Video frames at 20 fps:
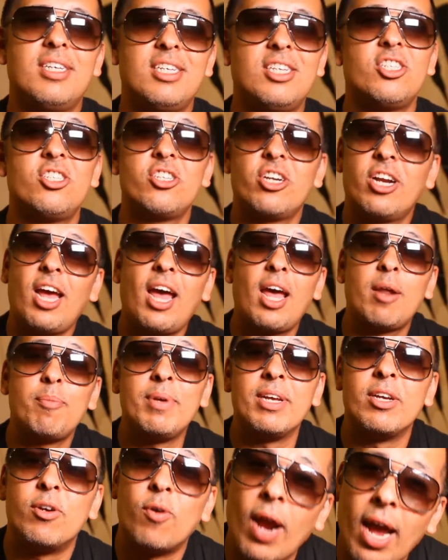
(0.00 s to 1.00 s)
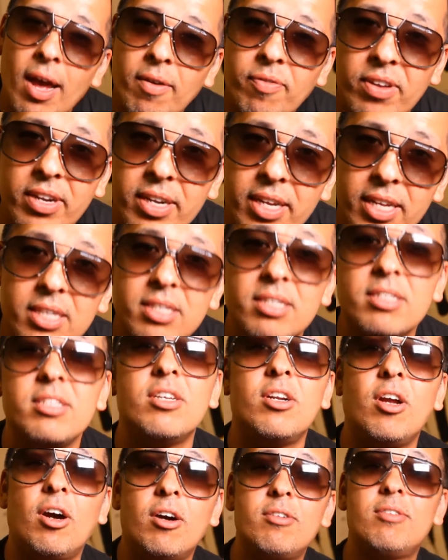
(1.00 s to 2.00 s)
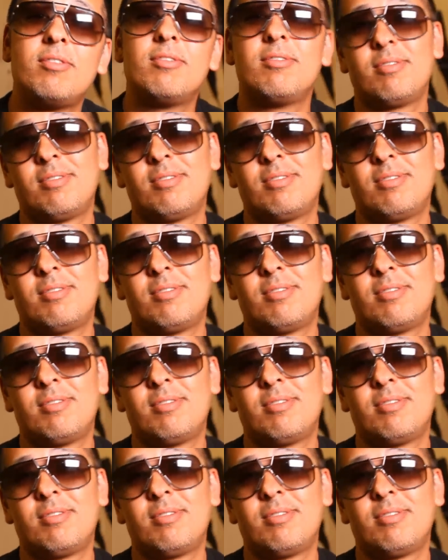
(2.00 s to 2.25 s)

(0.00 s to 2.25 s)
you should have had me graph in it, you know?